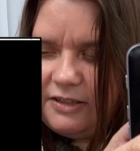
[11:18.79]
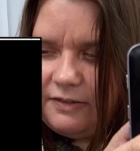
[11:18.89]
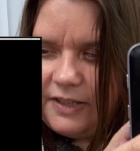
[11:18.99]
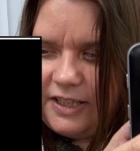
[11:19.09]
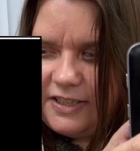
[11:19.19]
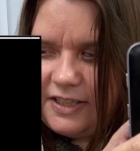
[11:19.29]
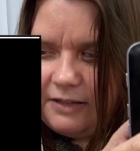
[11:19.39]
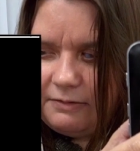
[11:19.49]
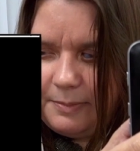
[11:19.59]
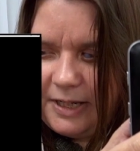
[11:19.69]
or if you need to get
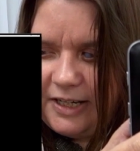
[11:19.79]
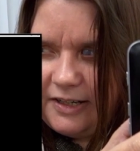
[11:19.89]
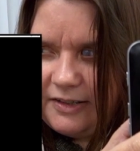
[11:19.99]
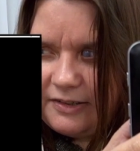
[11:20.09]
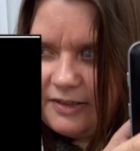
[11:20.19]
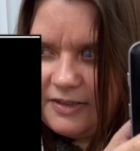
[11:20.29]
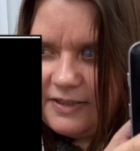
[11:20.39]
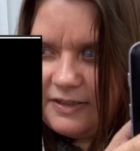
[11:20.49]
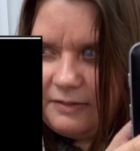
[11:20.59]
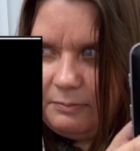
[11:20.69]
it repaired, or just